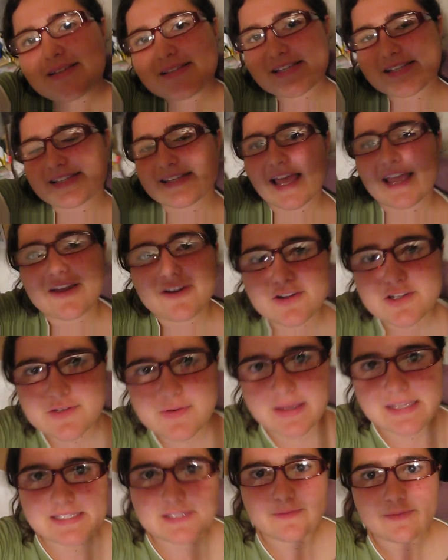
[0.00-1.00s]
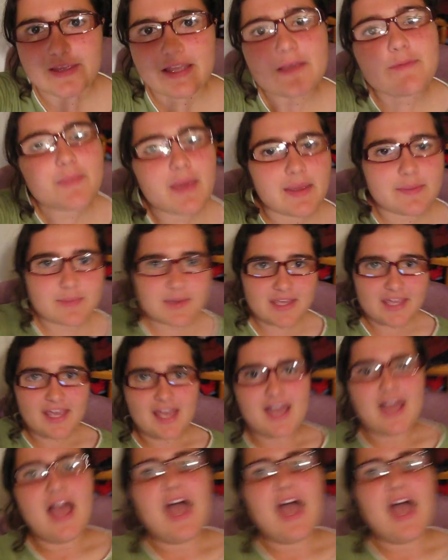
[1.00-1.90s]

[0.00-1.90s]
since I go twice a week, maybe